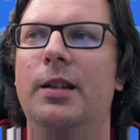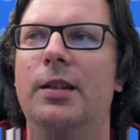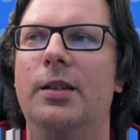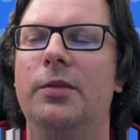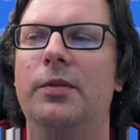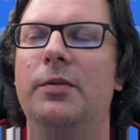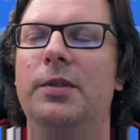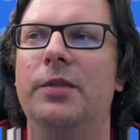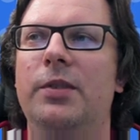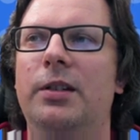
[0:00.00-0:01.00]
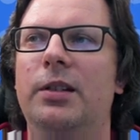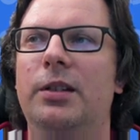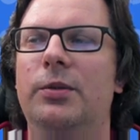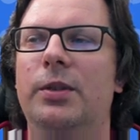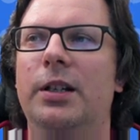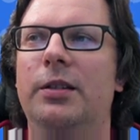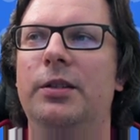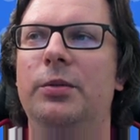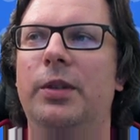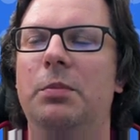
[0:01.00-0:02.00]
So we want definitely to create a
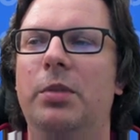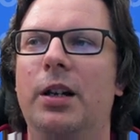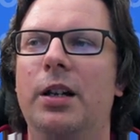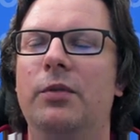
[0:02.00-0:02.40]
new API.